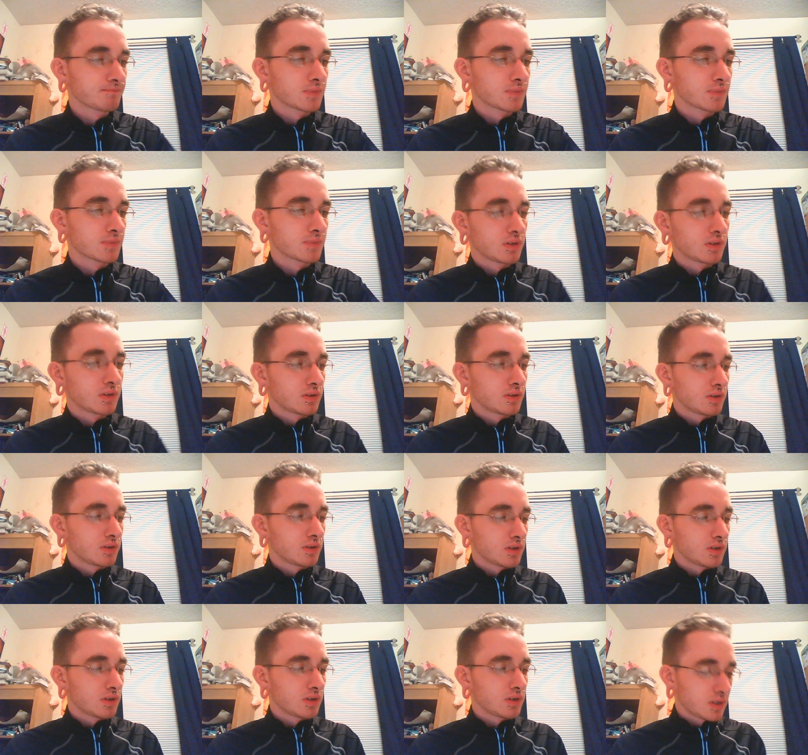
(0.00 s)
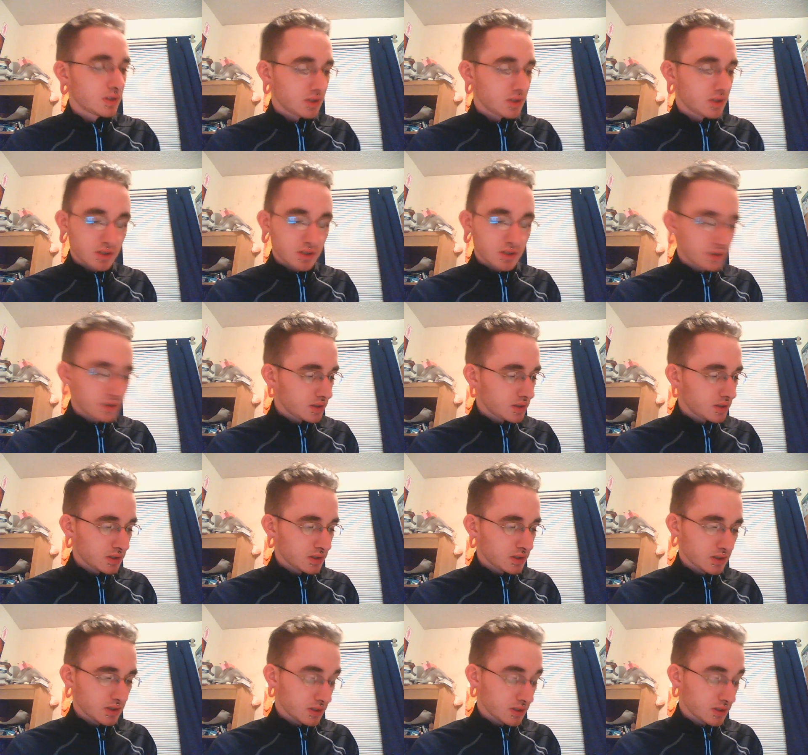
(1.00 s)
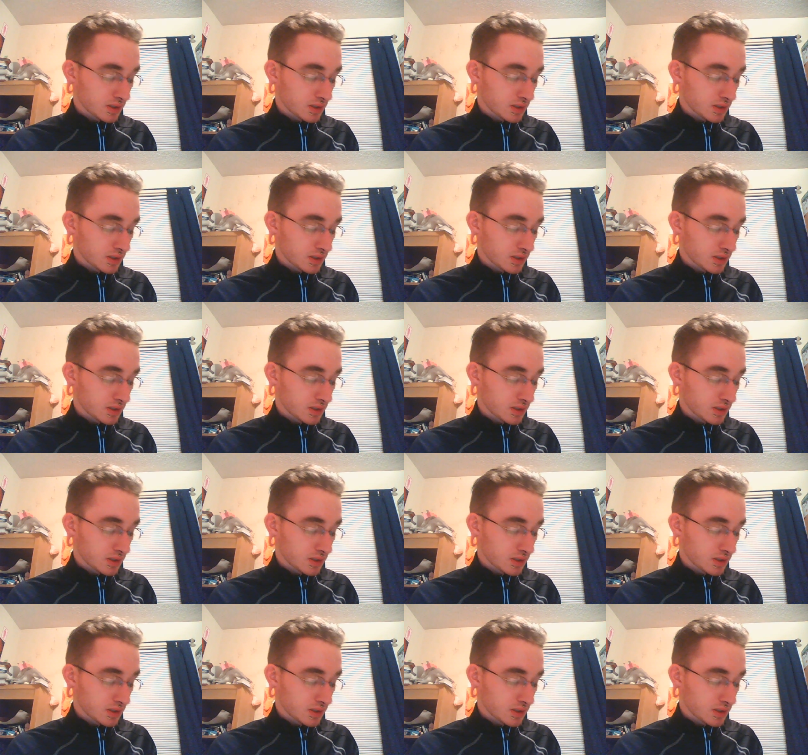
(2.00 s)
Nobody speaks.